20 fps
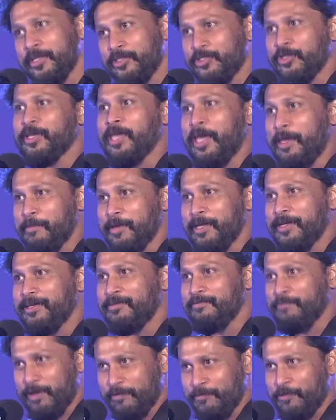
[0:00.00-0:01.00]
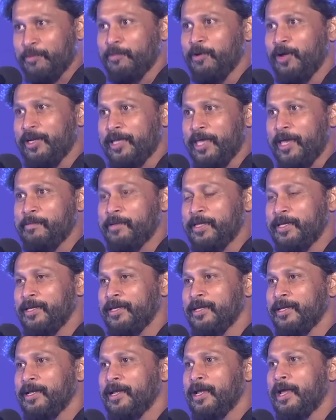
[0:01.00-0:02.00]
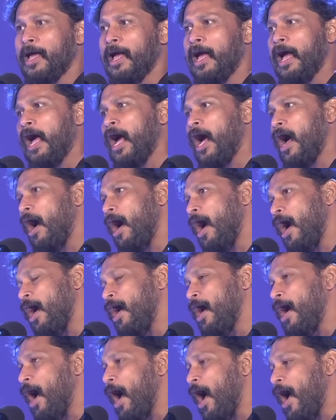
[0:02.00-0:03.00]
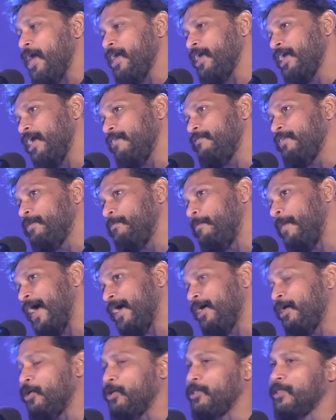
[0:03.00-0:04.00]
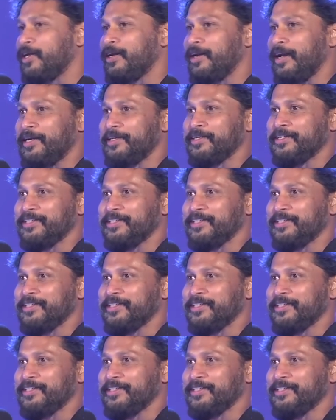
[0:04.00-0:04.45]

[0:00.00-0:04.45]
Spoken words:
came in, my football came in. I gave it back on that letter.